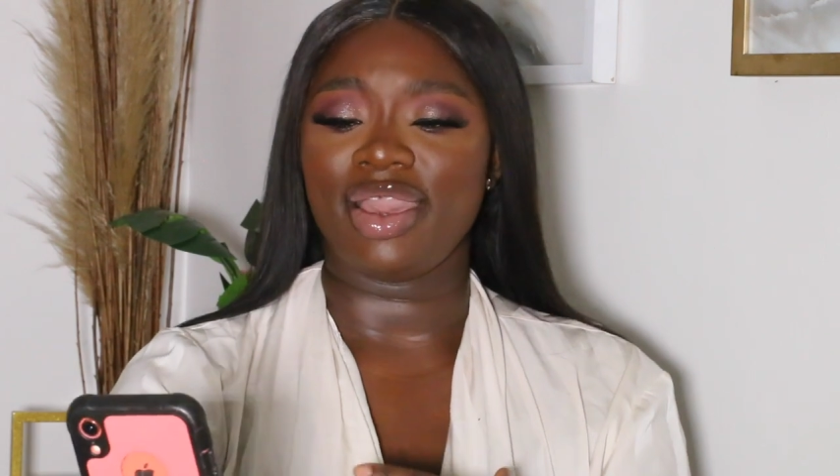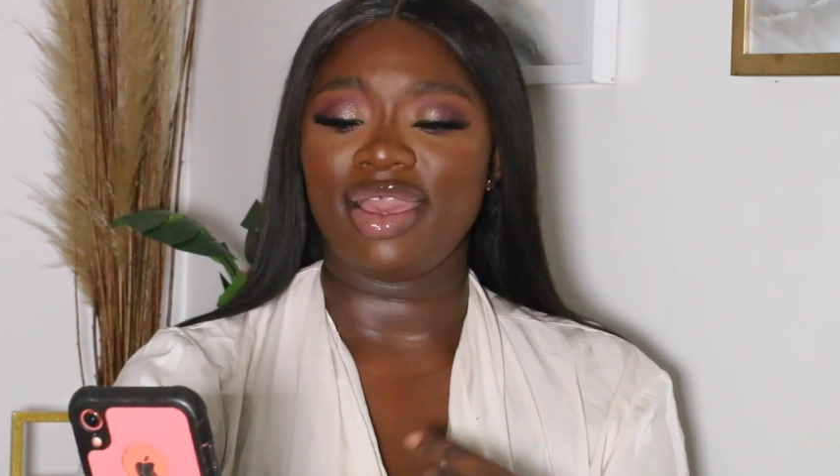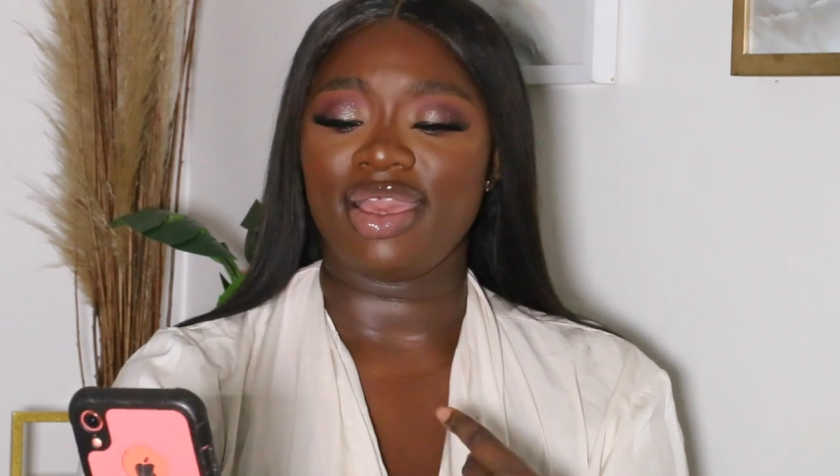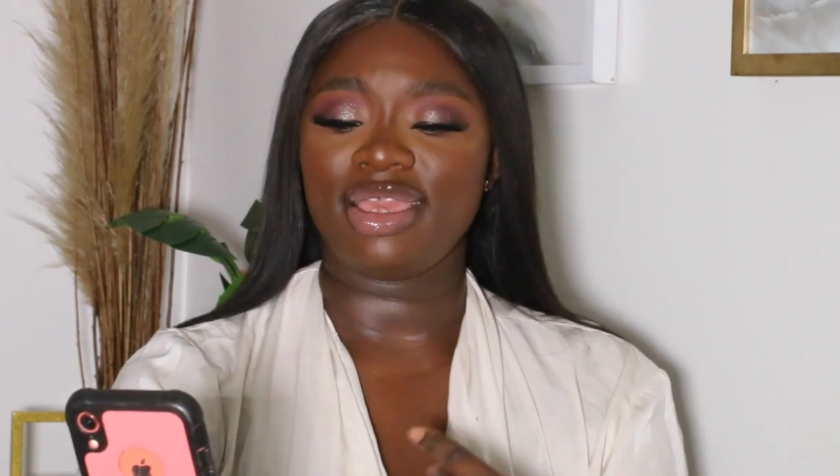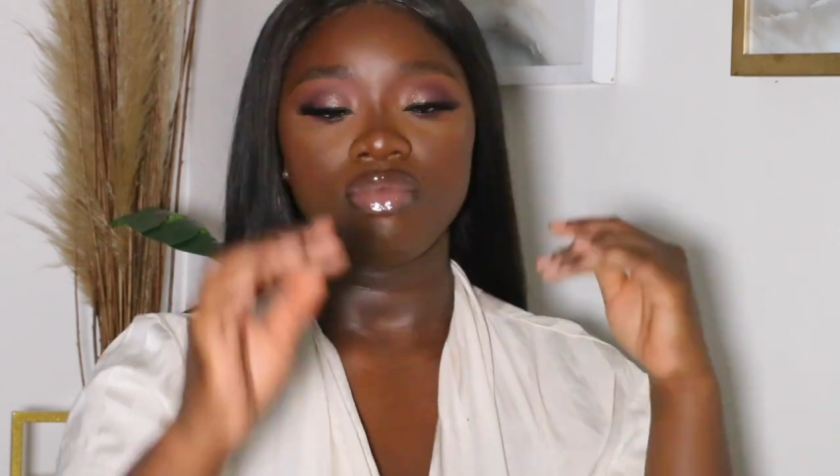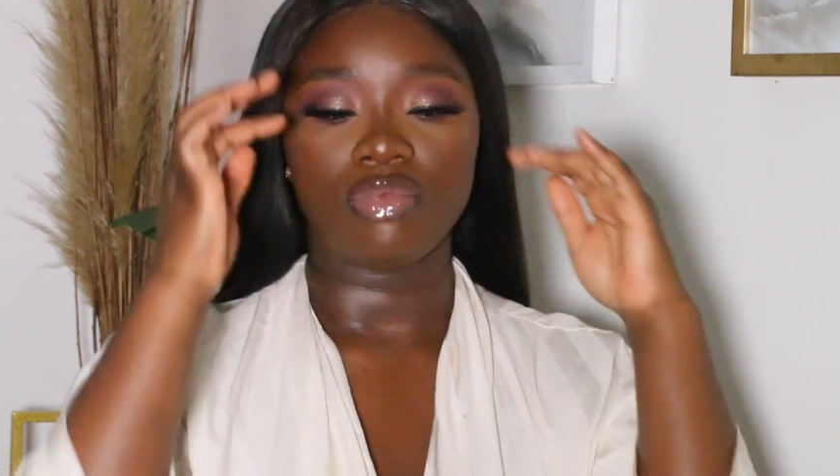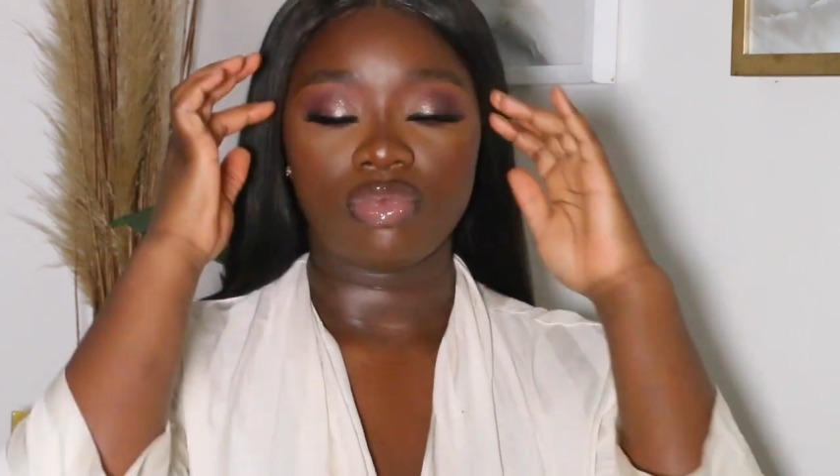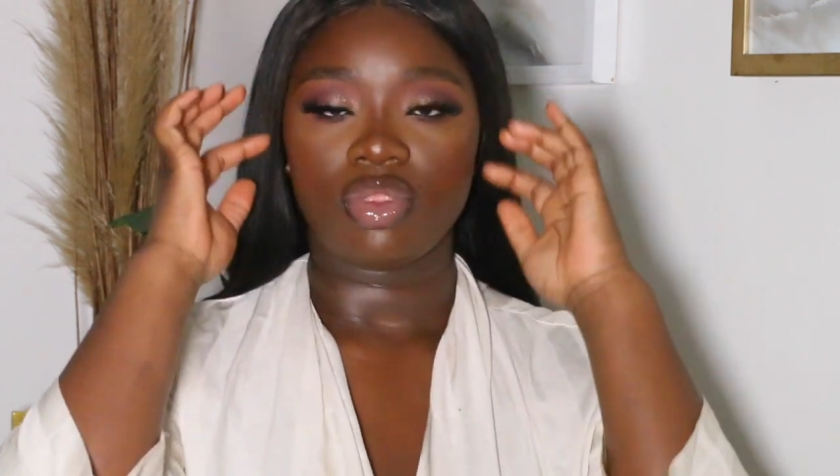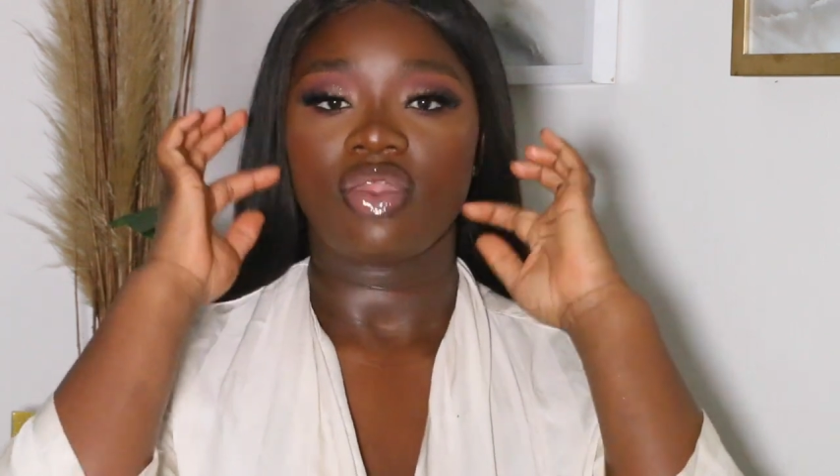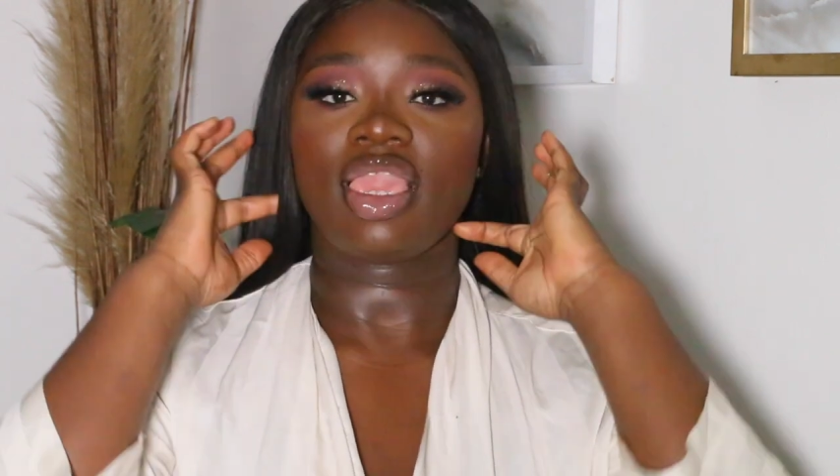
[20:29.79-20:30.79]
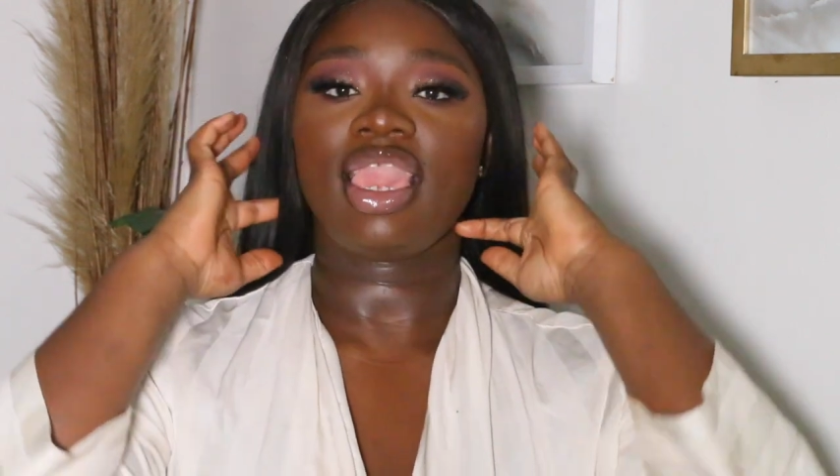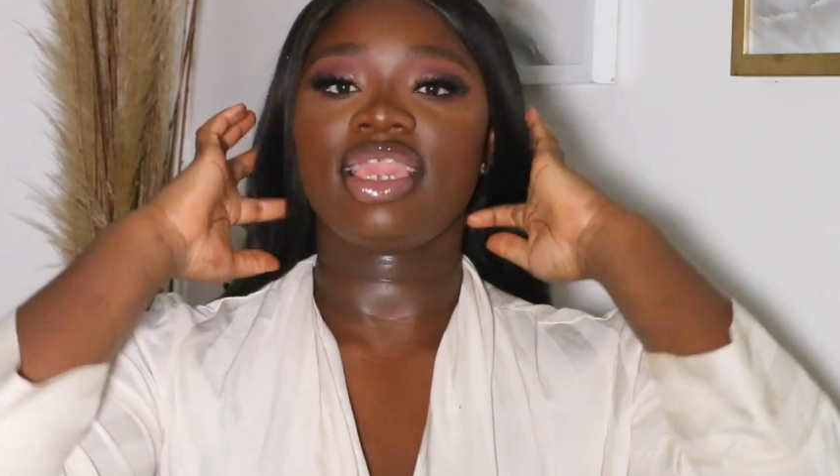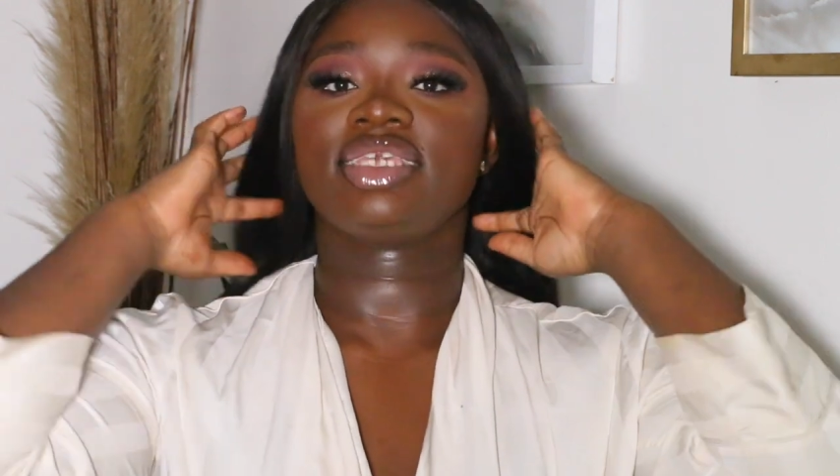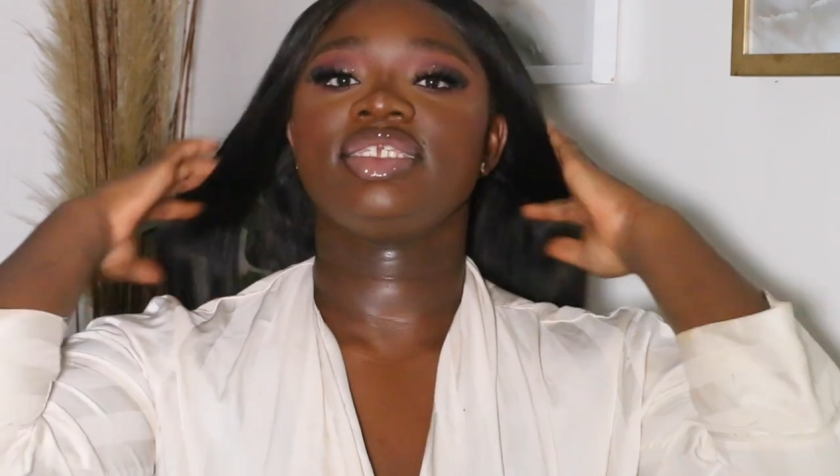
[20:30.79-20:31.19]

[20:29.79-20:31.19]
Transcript: Uh, okay,